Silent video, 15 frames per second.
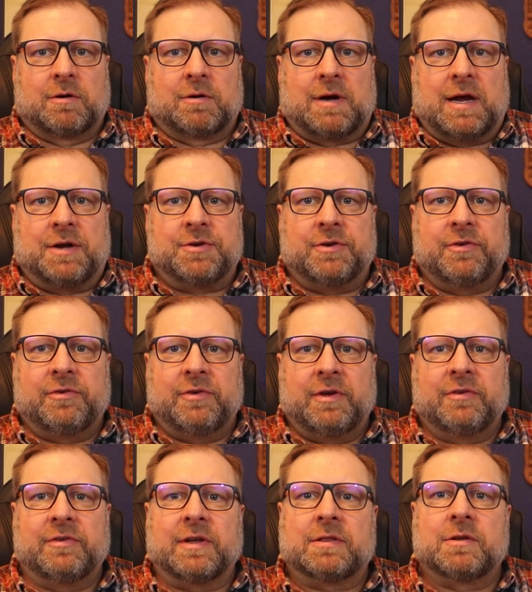crashes
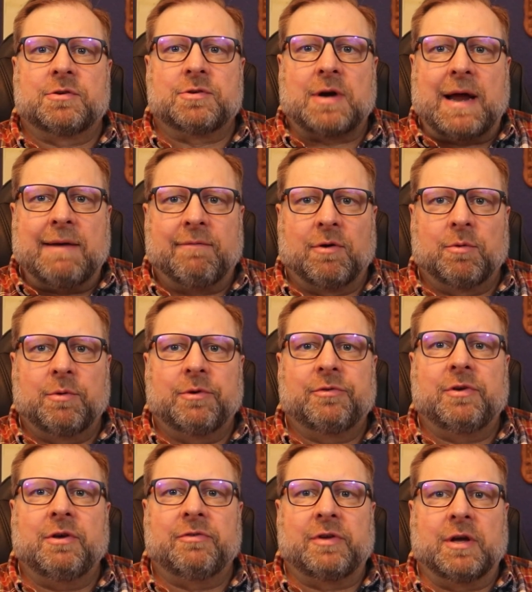is that the driver
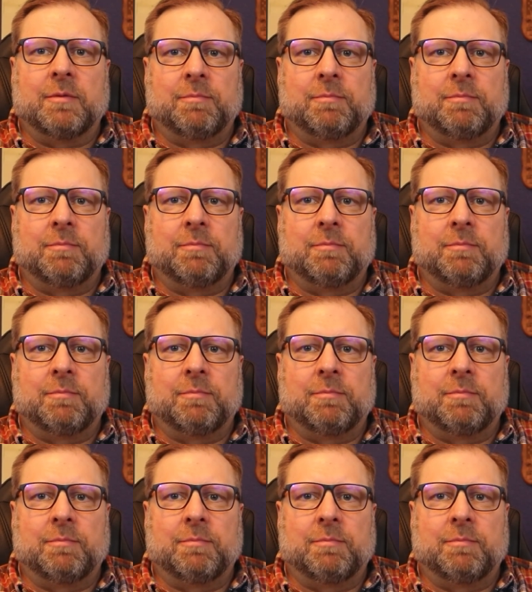was using